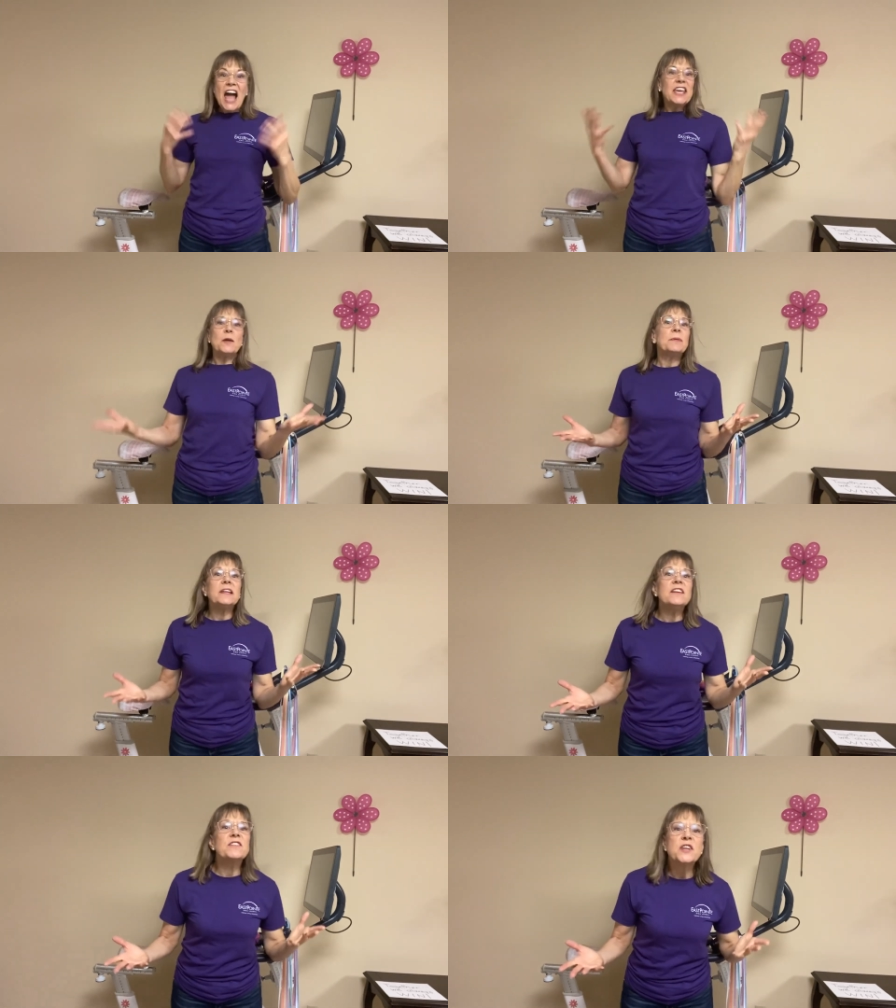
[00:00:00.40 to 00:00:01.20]
can't
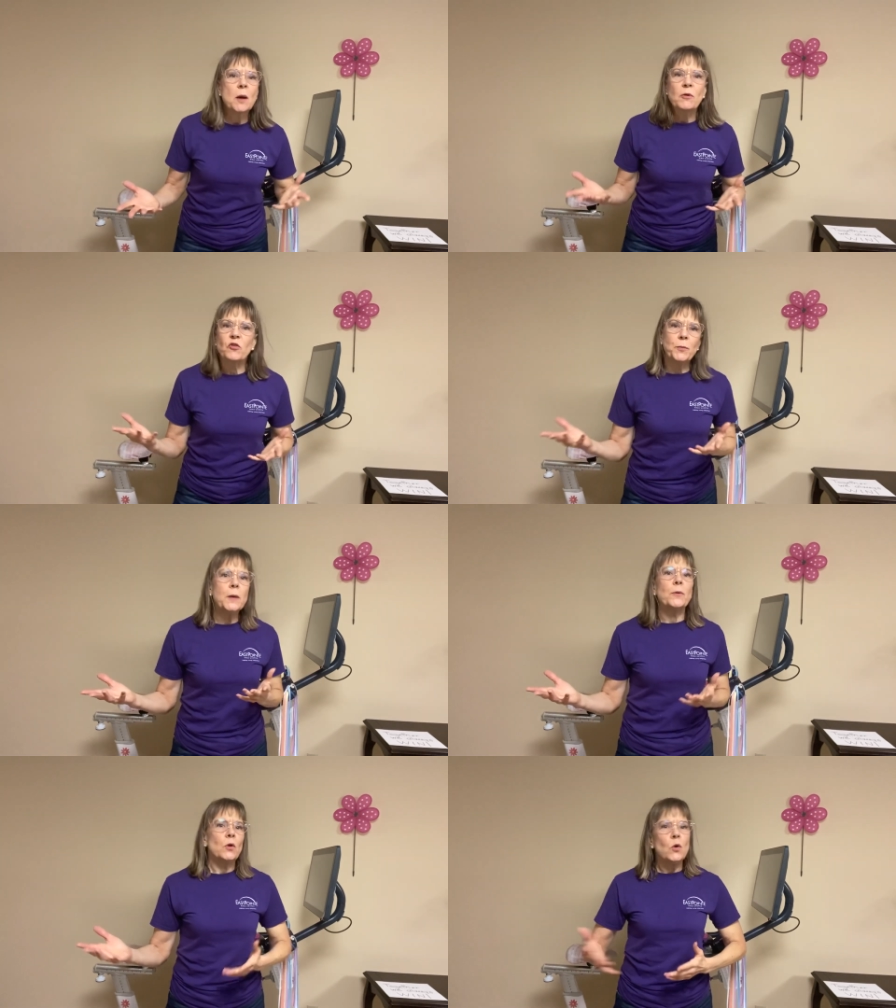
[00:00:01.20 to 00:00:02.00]
believe the number of
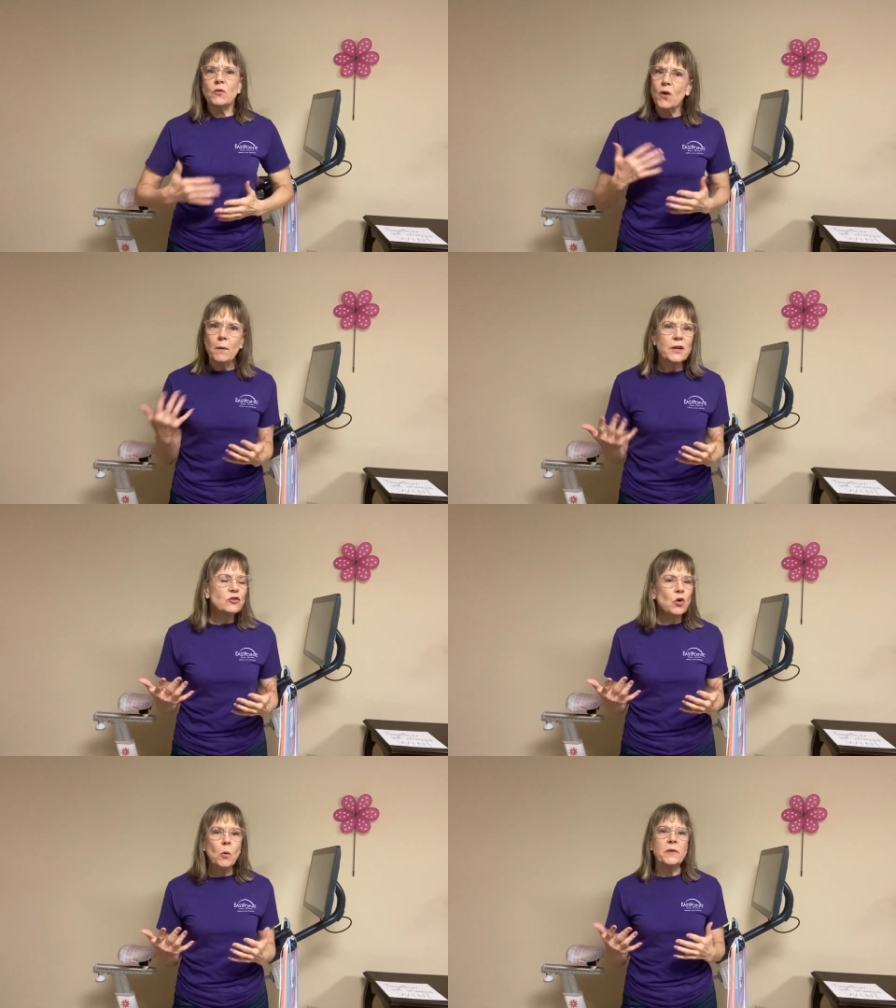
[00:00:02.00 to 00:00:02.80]
people who have already
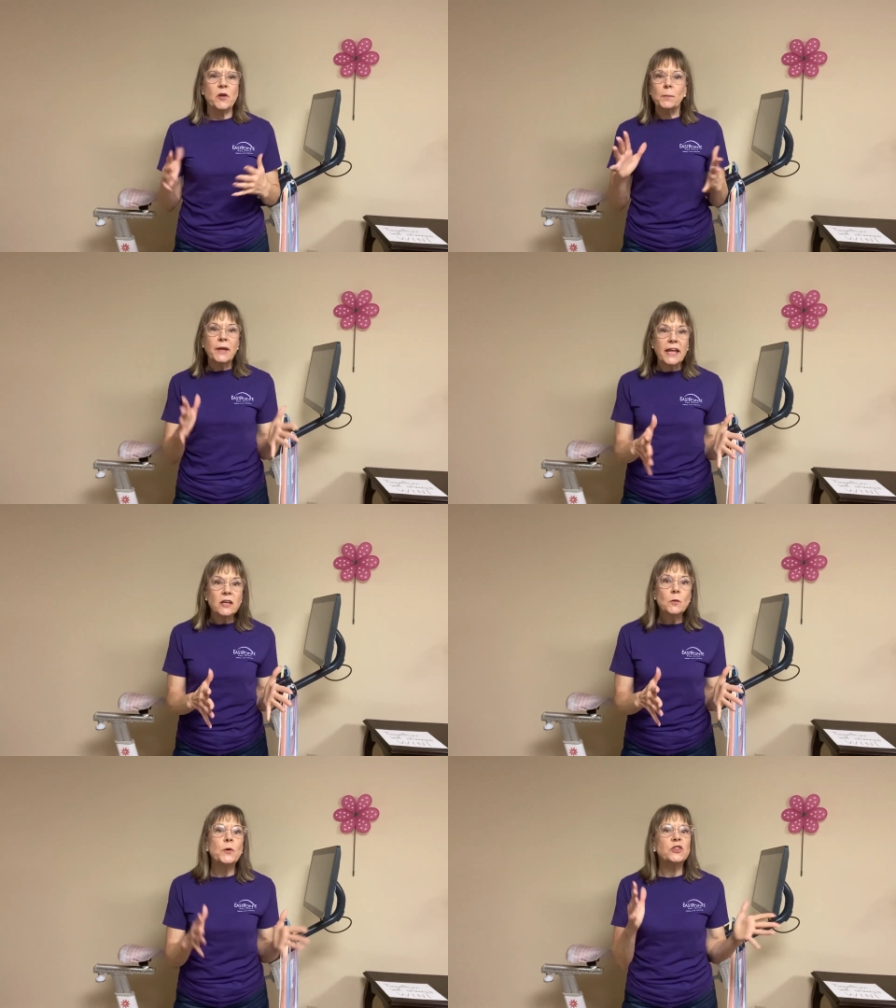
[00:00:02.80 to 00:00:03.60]
told me they're
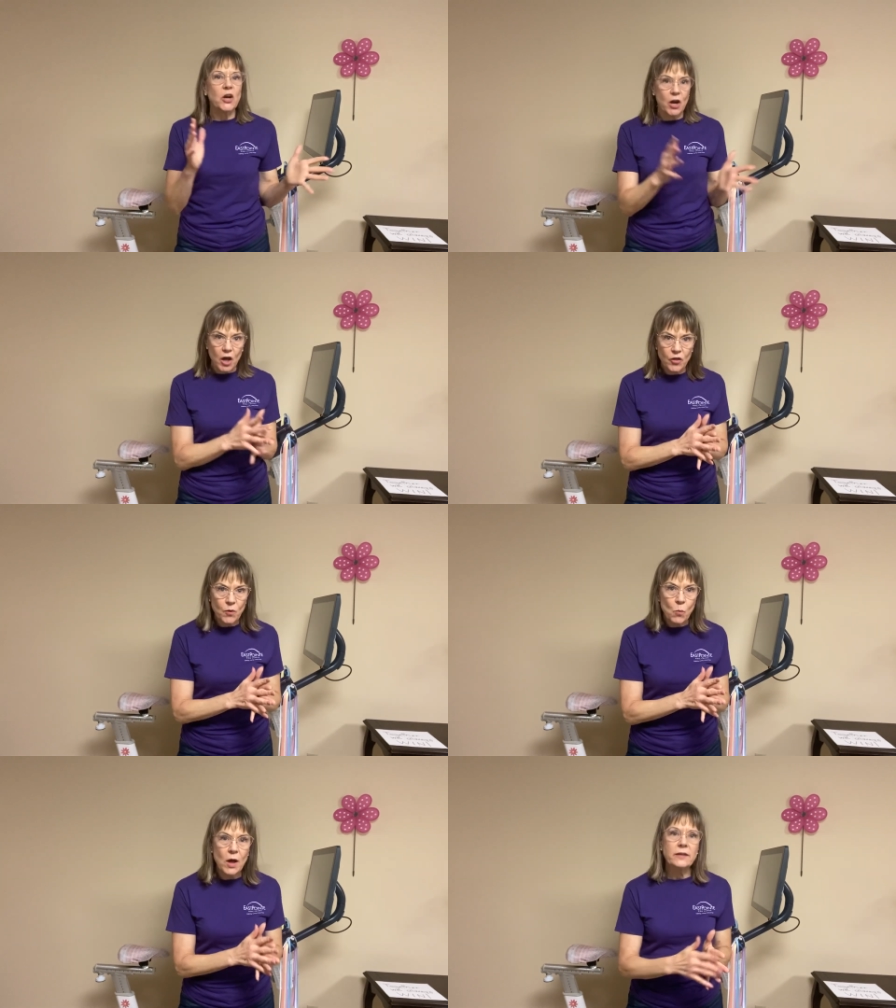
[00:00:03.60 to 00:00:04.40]
planning to put their health
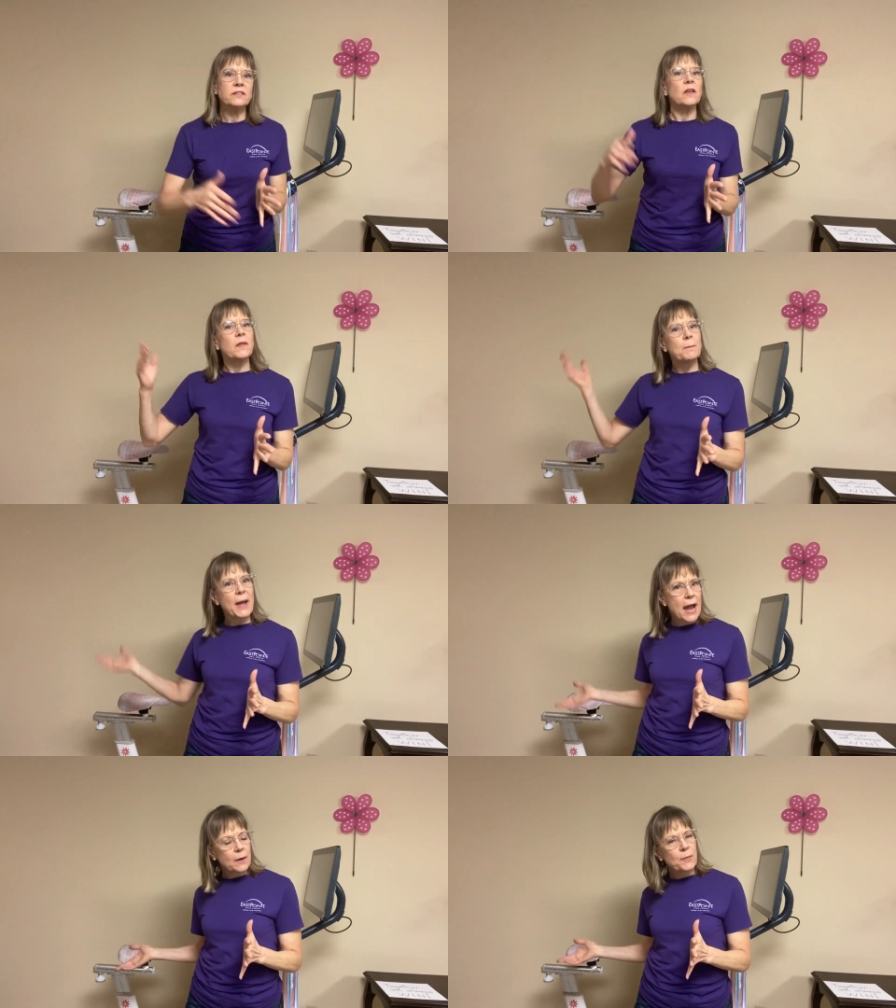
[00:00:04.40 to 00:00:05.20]
and wellness on the
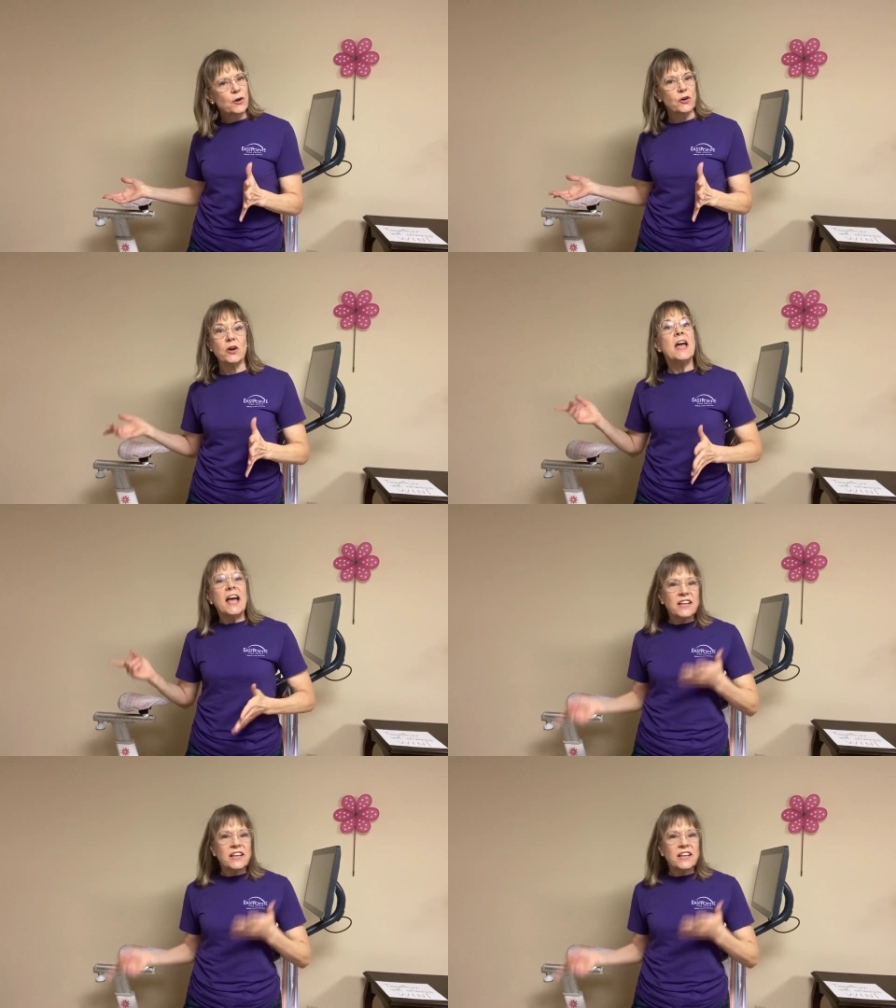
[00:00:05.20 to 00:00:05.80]
back burner